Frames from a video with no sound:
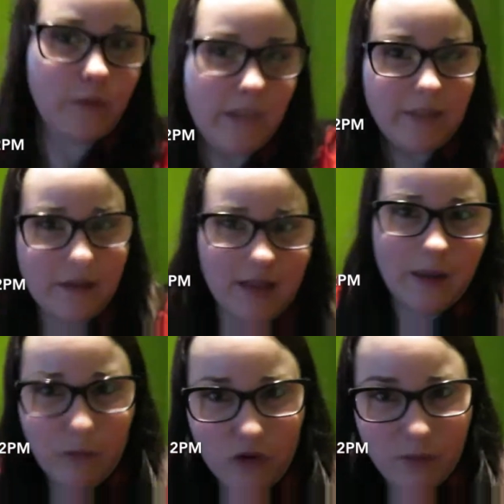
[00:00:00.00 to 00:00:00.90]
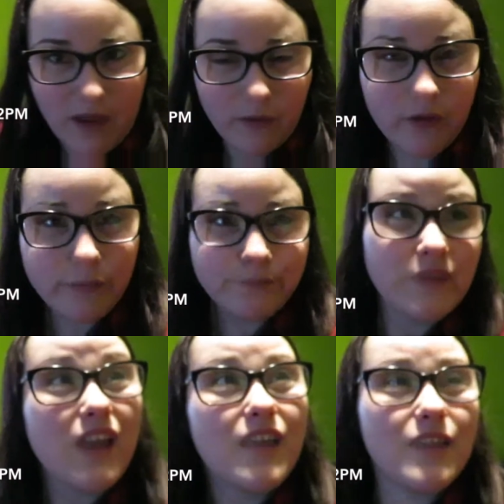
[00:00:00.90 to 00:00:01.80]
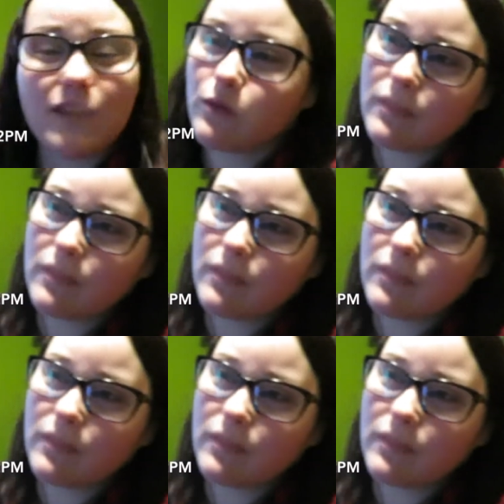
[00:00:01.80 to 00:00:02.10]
And this lime green background, this